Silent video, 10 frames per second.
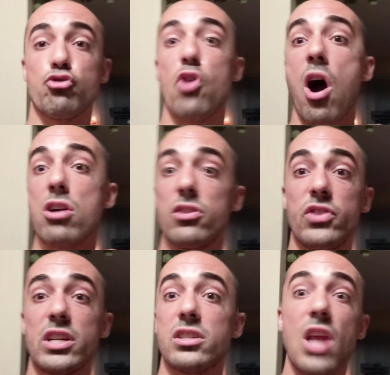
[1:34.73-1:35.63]
drug
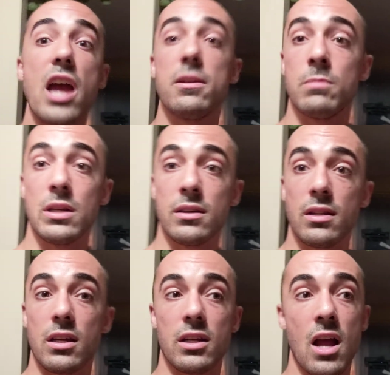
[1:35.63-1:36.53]
of
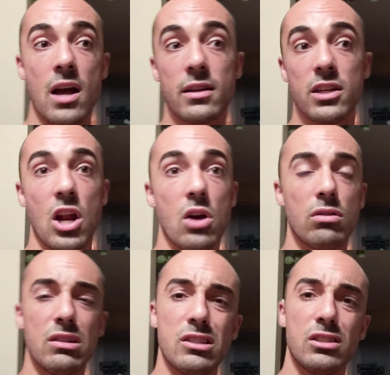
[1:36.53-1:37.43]
excitement that you're not,
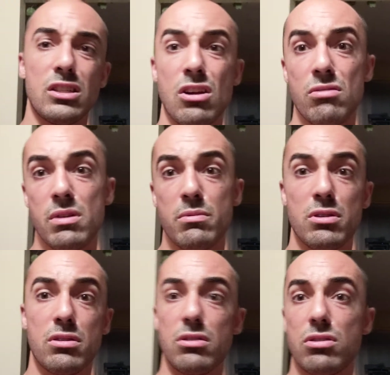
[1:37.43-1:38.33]

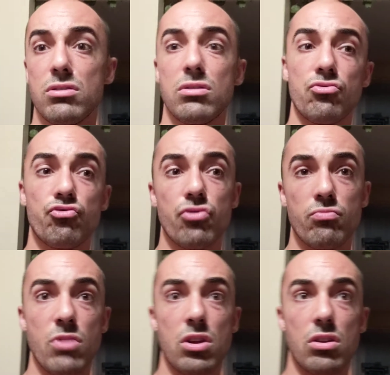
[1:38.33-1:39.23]
maybe this just isn't
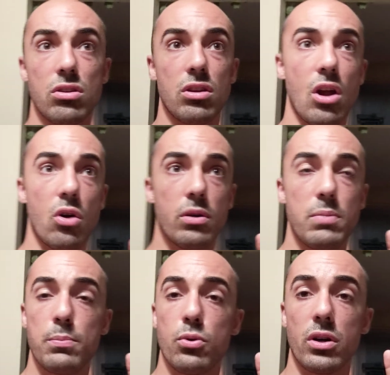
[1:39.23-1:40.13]
for me,
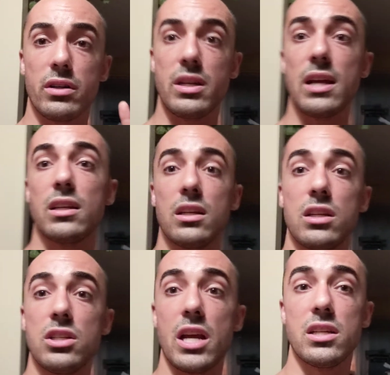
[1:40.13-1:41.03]
and people are
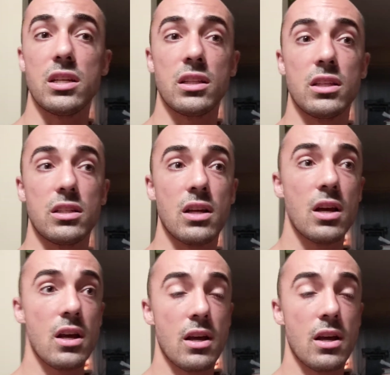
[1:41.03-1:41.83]
addicted to chasing this